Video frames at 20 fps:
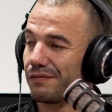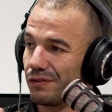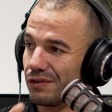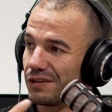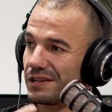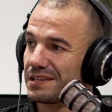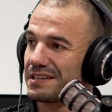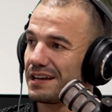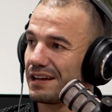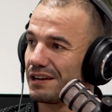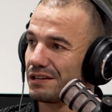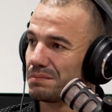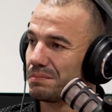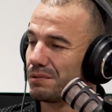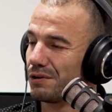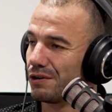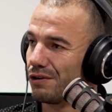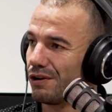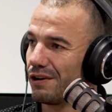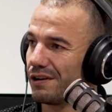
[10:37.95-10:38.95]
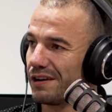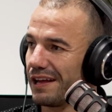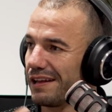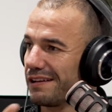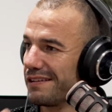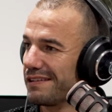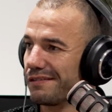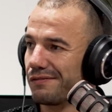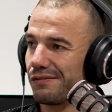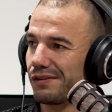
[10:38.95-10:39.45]
if you decided to put it on,
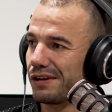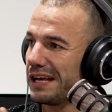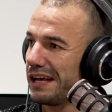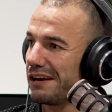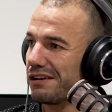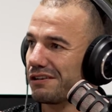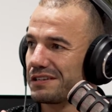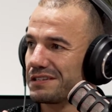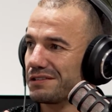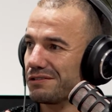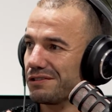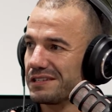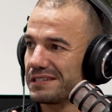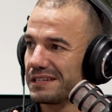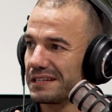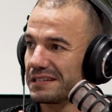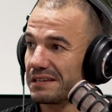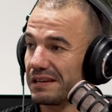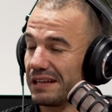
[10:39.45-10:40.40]
had different characteristics.